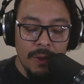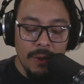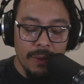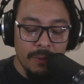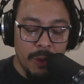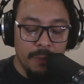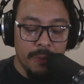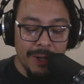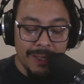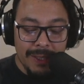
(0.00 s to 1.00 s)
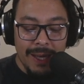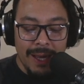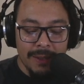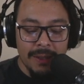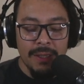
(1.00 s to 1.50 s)
With
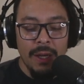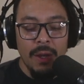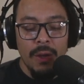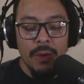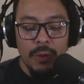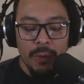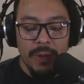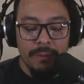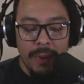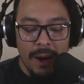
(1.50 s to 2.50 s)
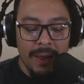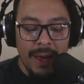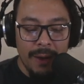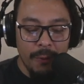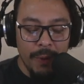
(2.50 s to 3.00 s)
Princess, you can pair
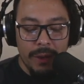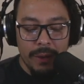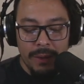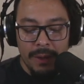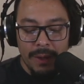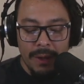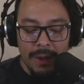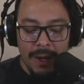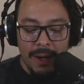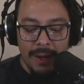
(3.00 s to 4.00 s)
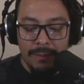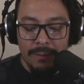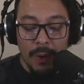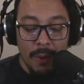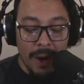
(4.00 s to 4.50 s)
that with
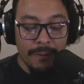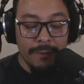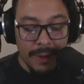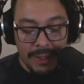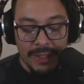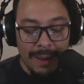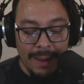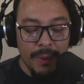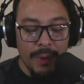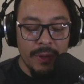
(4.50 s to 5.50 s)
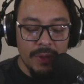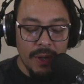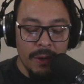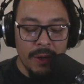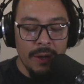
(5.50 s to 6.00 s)
Moana, for example. There's
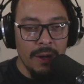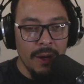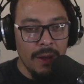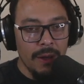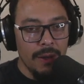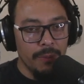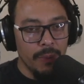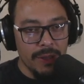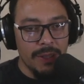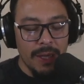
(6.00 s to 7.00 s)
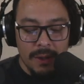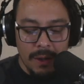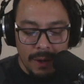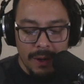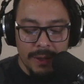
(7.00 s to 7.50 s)
other Princess
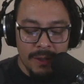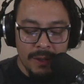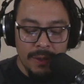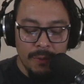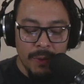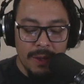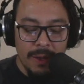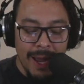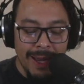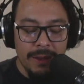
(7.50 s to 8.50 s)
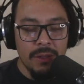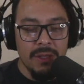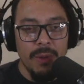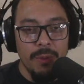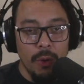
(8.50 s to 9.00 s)
cards. With Knight, there's going to
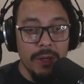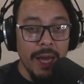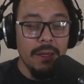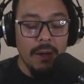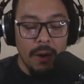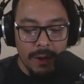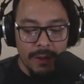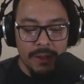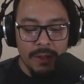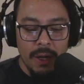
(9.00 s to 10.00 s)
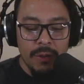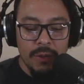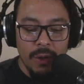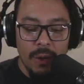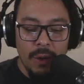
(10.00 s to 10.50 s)
be more Knight cards.
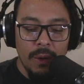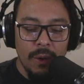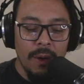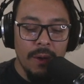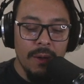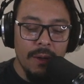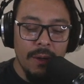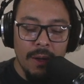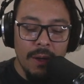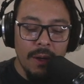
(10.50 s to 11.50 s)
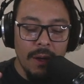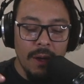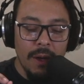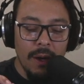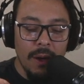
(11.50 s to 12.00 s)
So
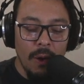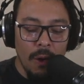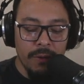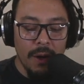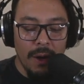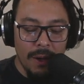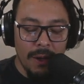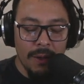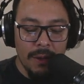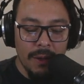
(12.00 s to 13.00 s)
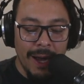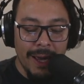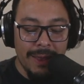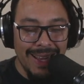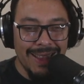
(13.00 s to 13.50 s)
overall, I
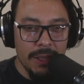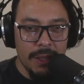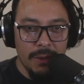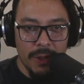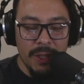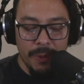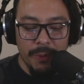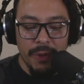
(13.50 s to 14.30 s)
think this is going to be a really good